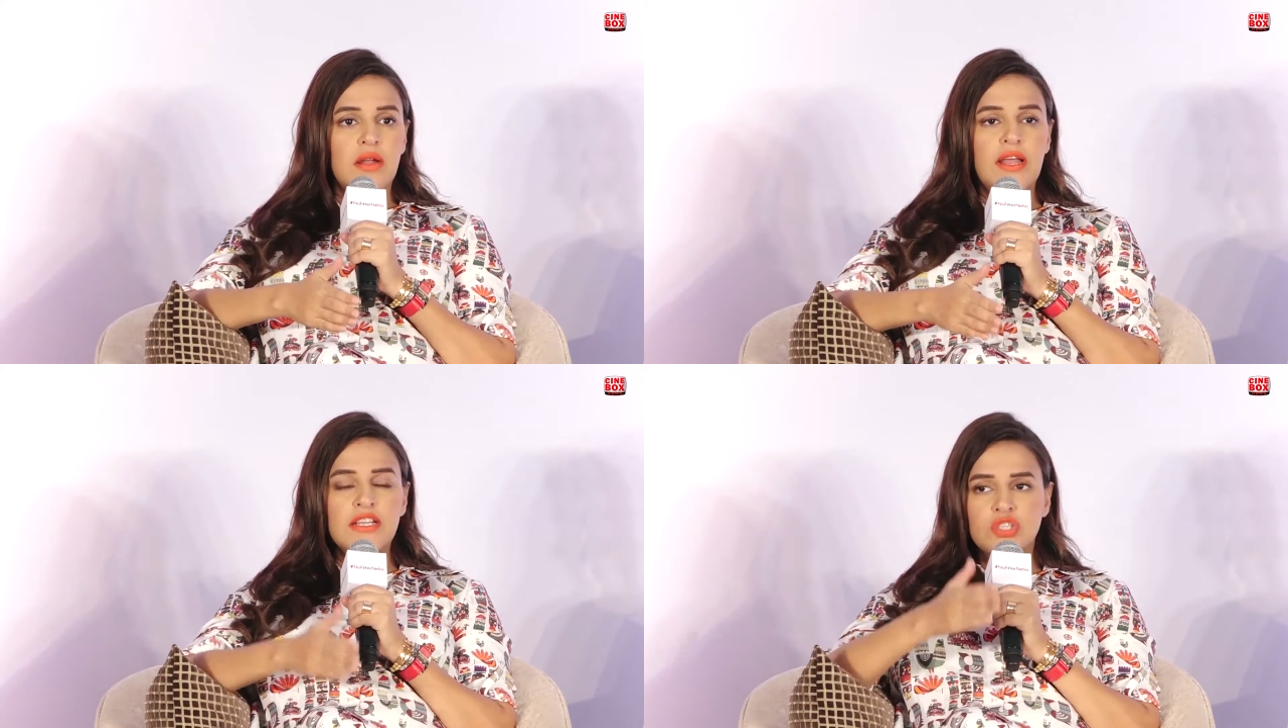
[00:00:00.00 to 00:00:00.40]

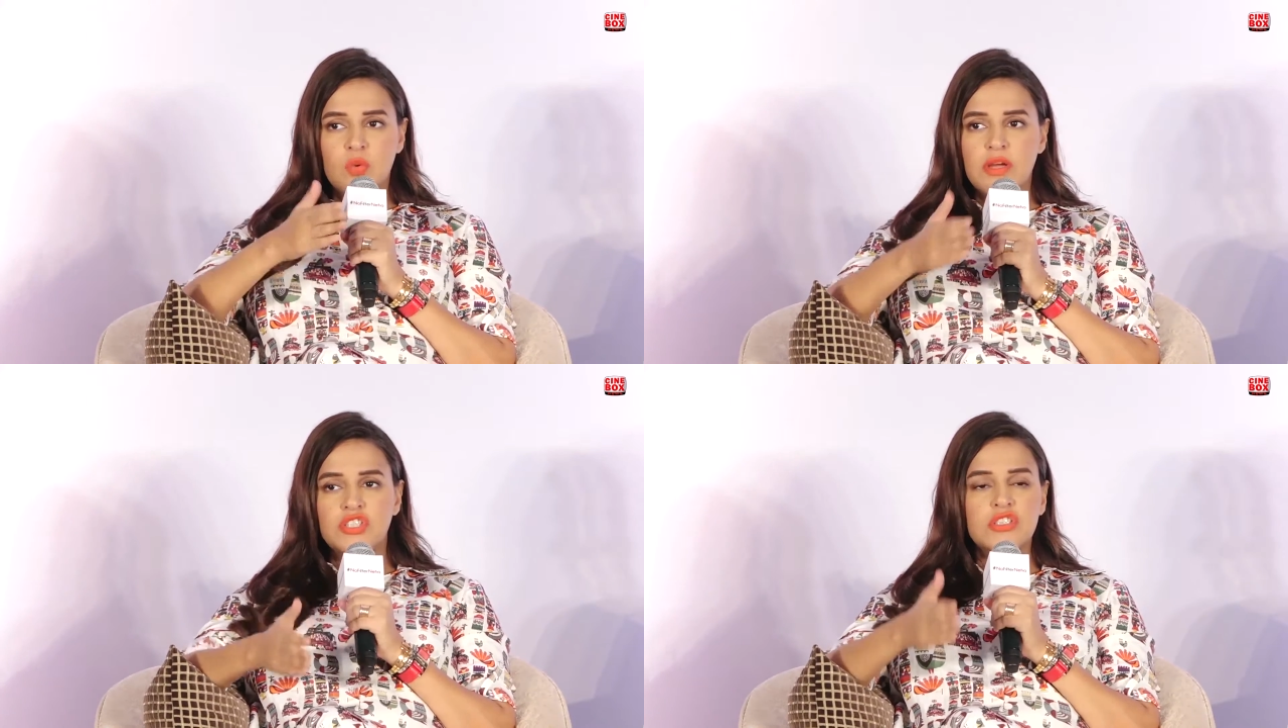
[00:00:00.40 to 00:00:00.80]
Let's
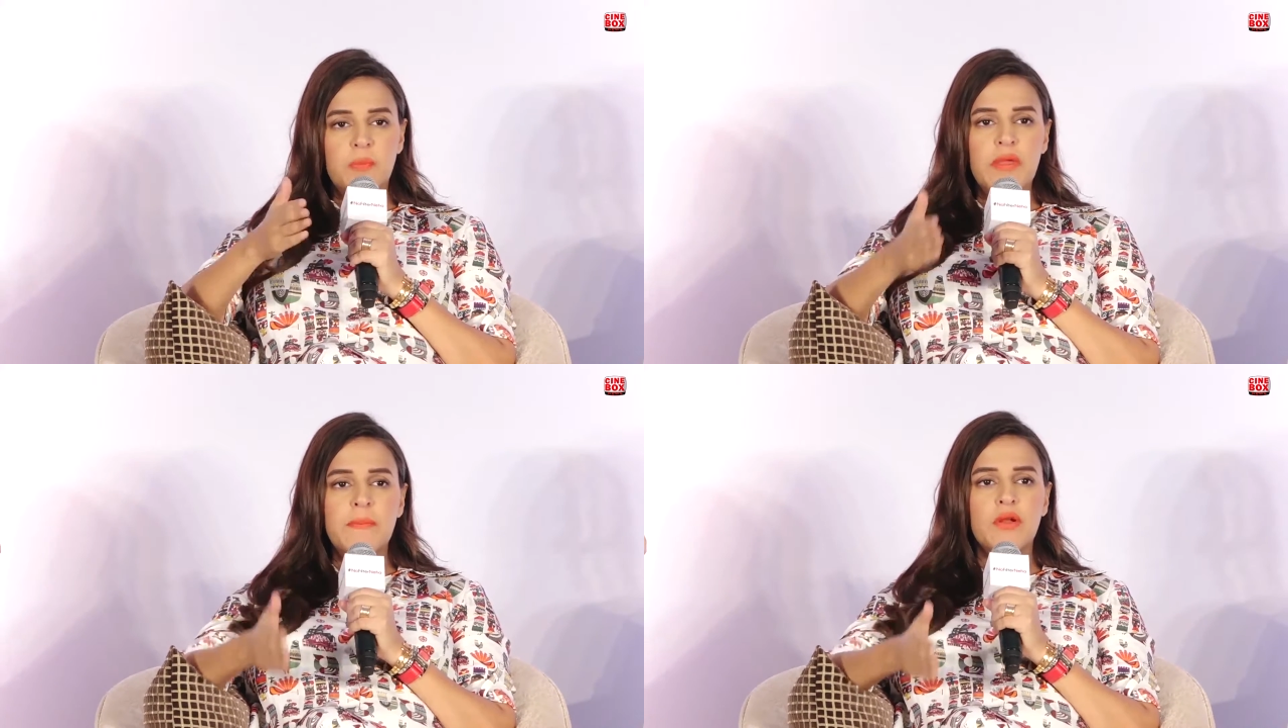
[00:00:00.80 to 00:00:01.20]
question the
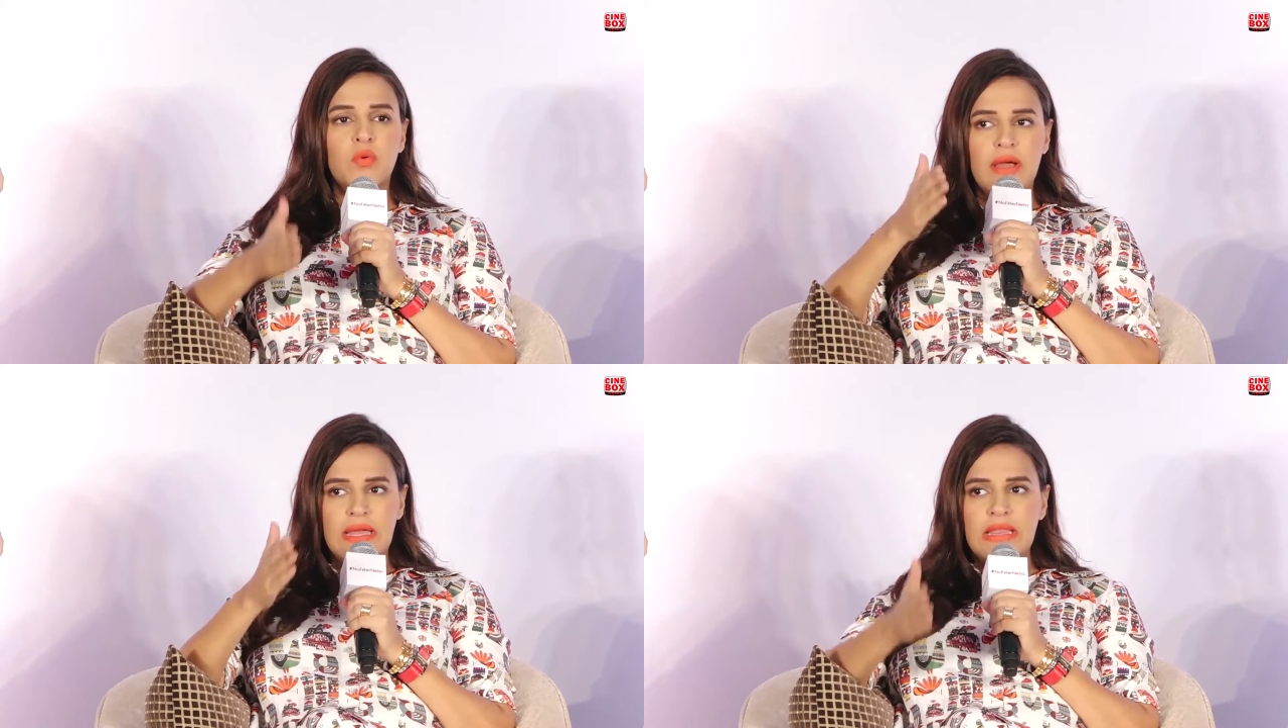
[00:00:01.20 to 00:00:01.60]
people who
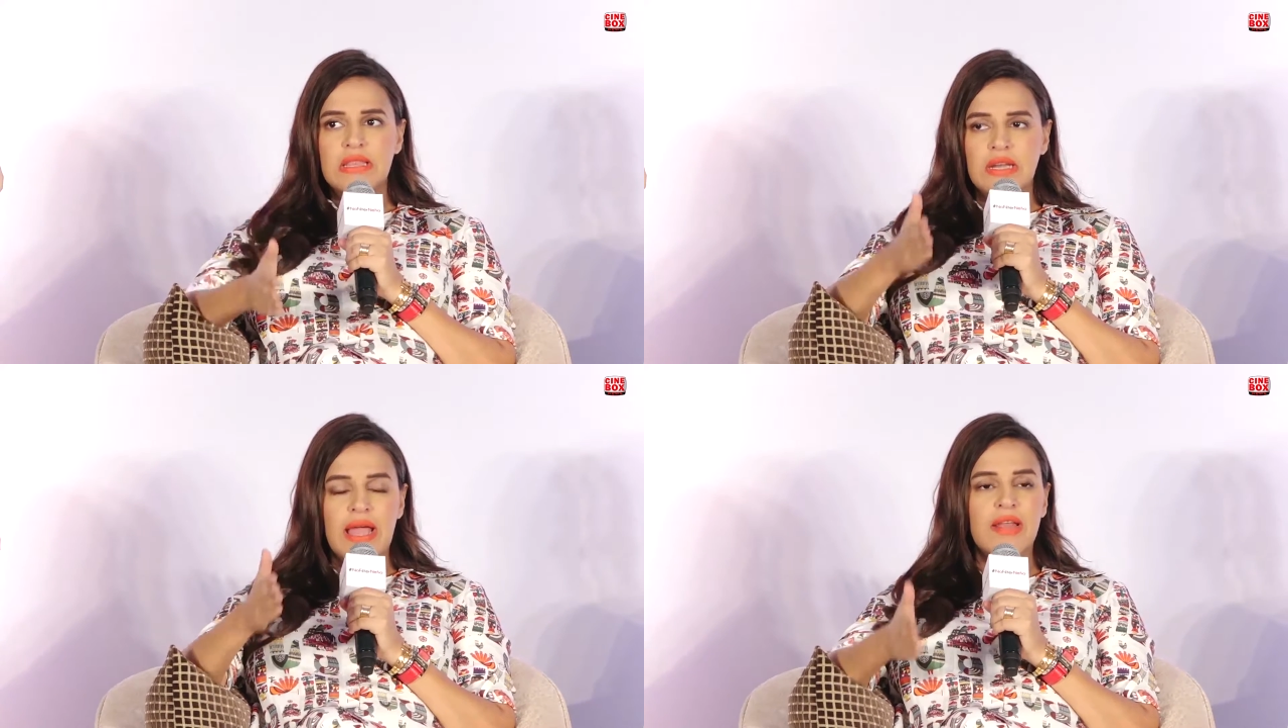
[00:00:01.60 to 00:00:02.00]
are in the
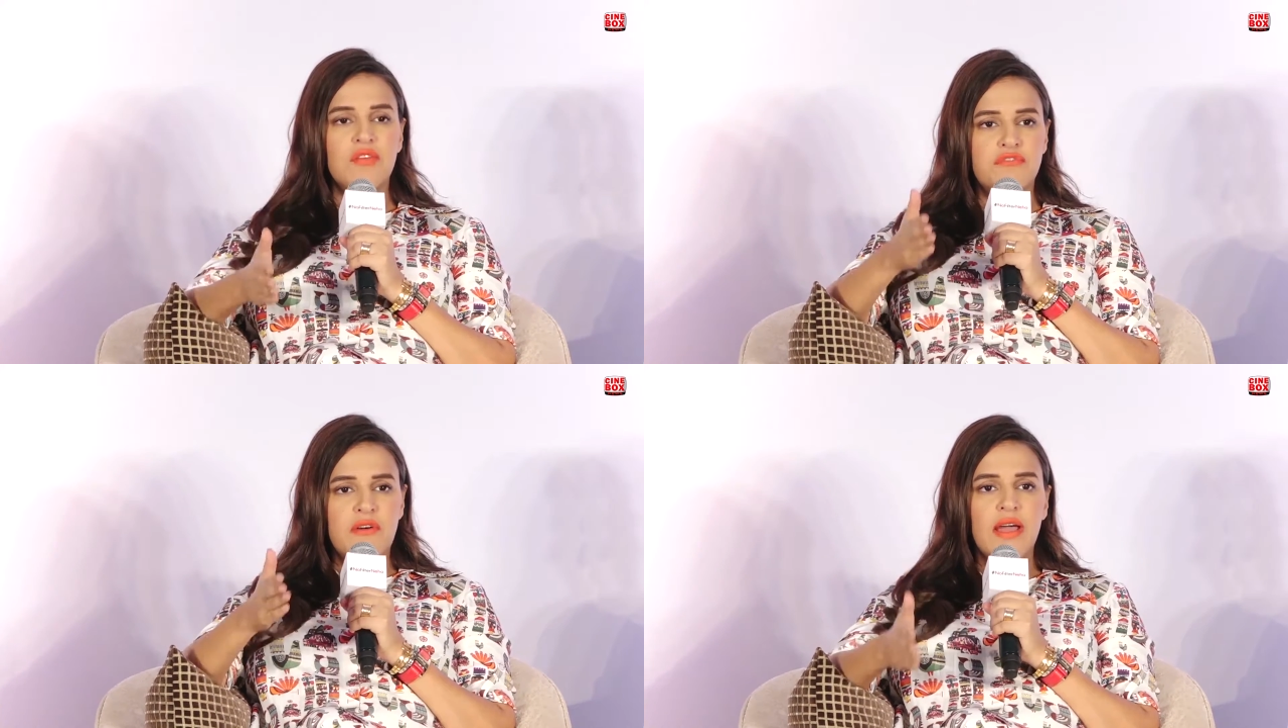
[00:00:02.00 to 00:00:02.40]
line
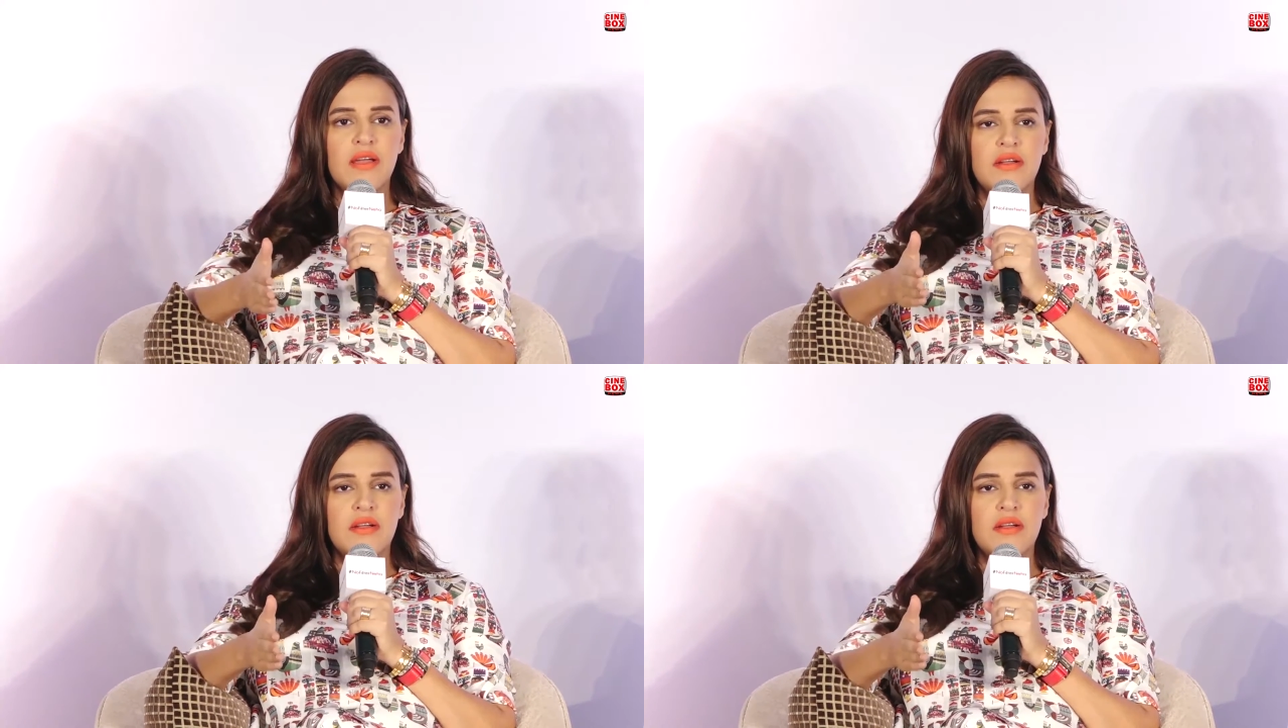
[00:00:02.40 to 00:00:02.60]
of fire.